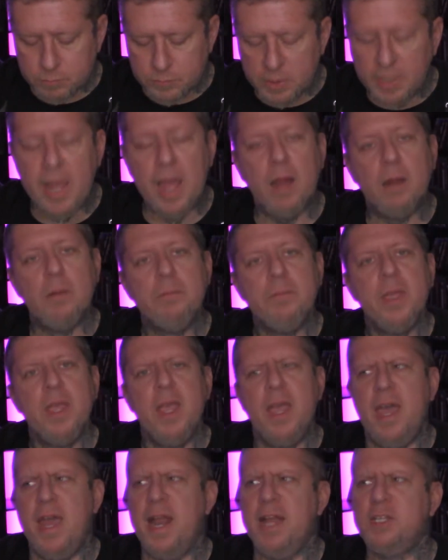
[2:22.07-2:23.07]
yeah.
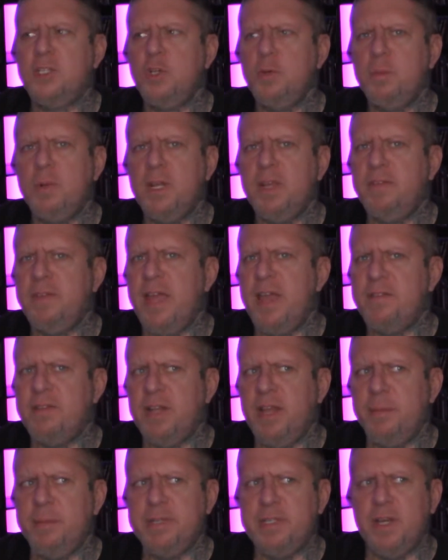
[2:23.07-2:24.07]
And I do believe they have a
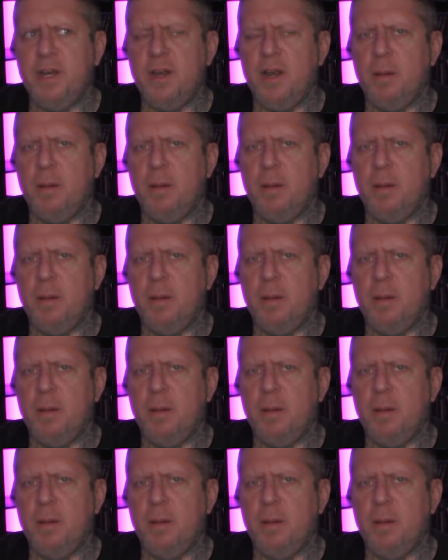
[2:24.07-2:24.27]
limited